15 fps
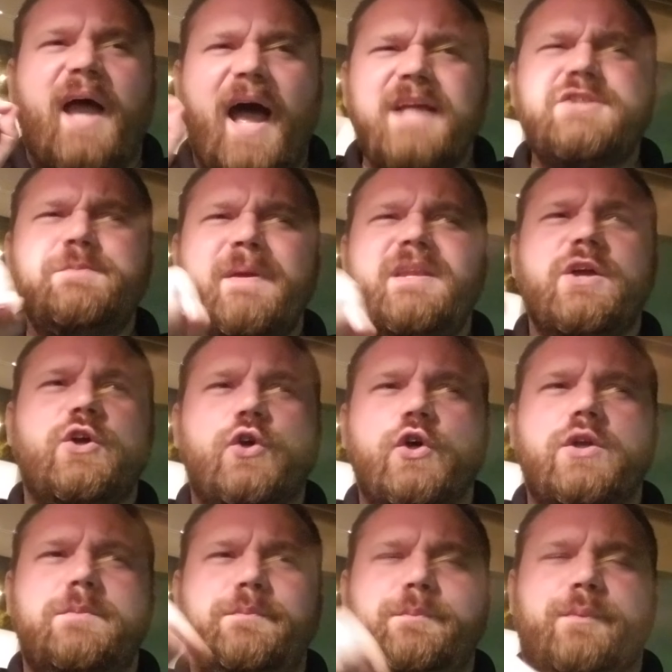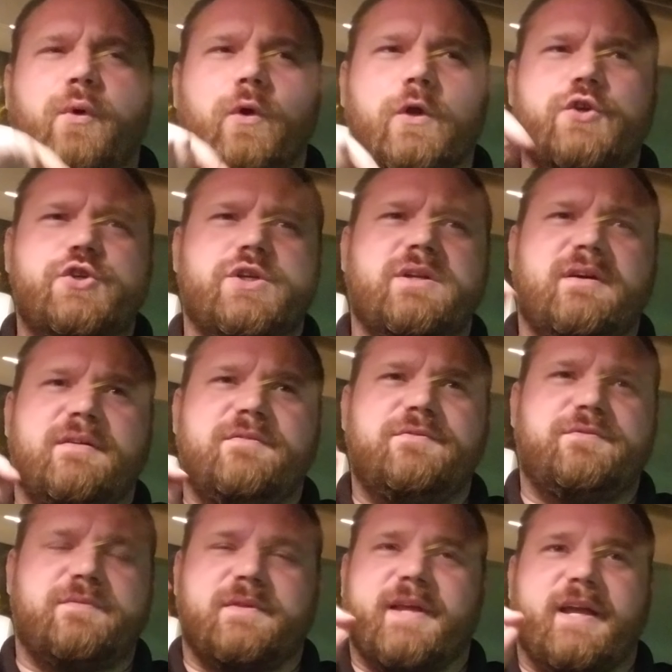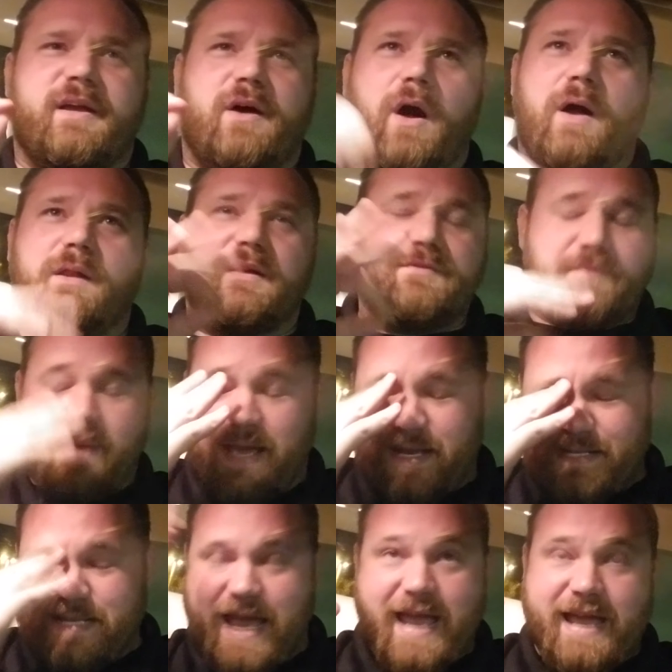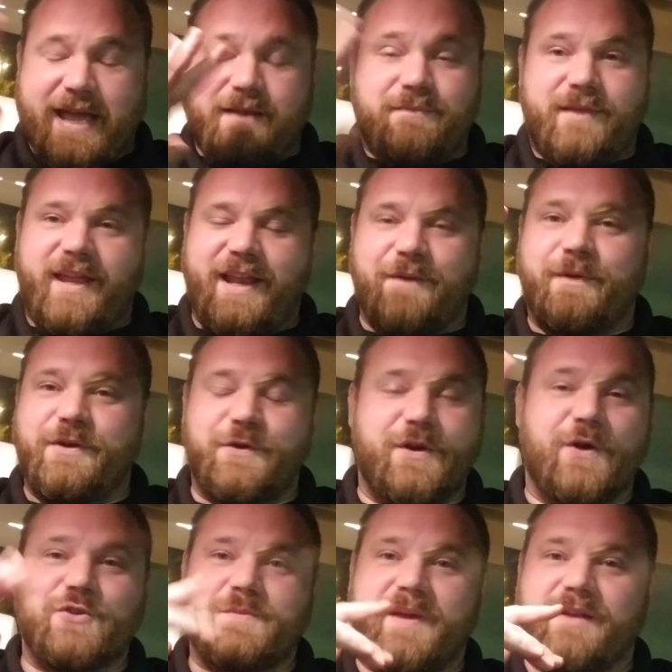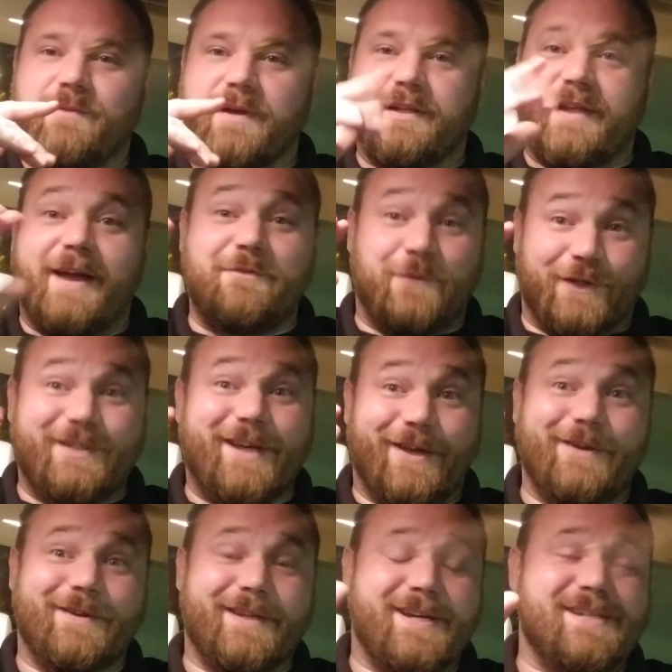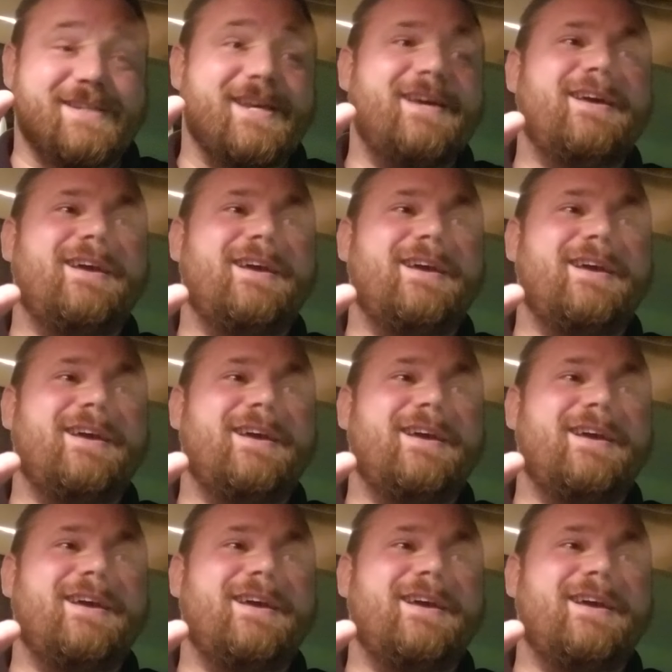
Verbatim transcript: I spend a good portion of like all of my day, and anyone who knows me in real life will tell you this.